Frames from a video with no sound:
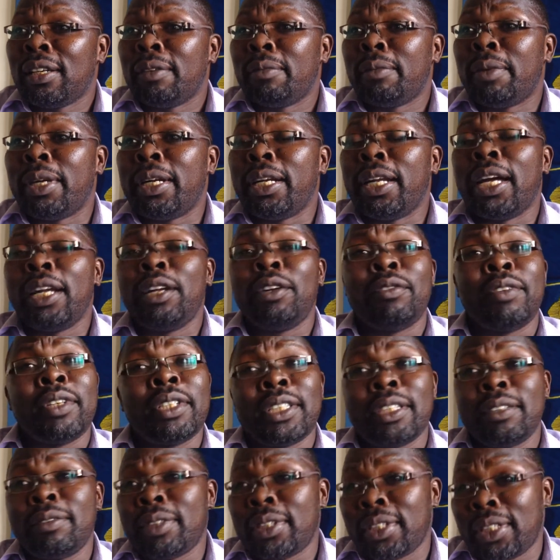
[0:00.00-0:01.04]
but none of
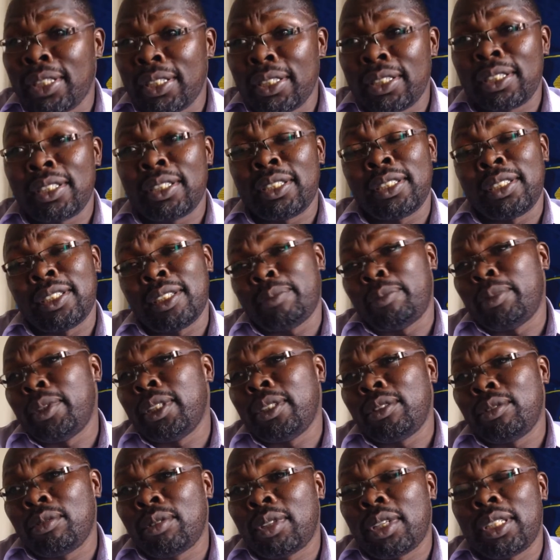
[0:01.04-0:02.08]
us ever thinks that it's a
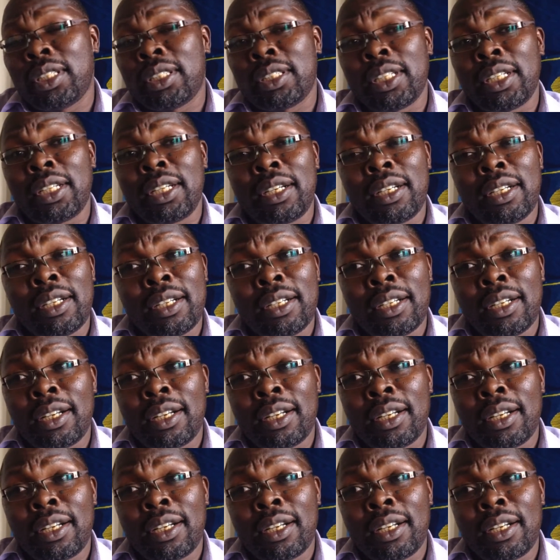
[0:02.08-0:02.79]
place you can settle.